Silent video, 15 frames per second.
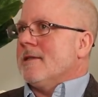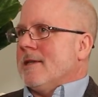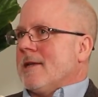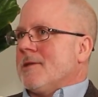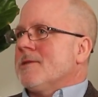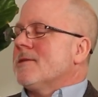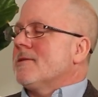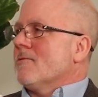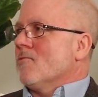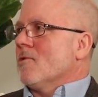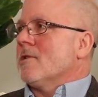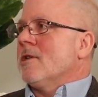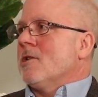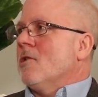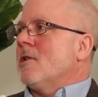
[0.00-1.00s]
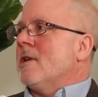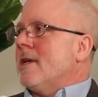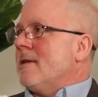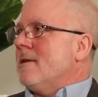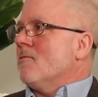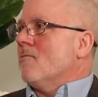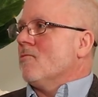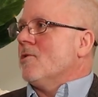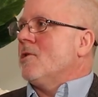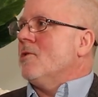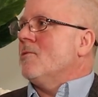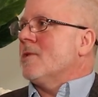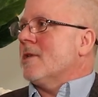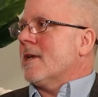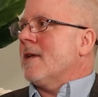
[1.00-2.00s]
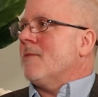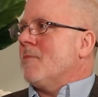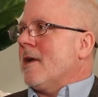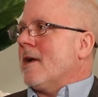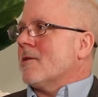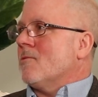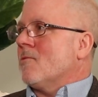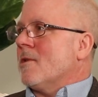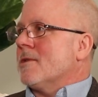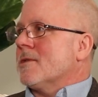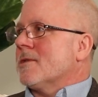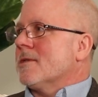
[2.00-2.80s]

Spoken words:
that's really good at reducing impact noise.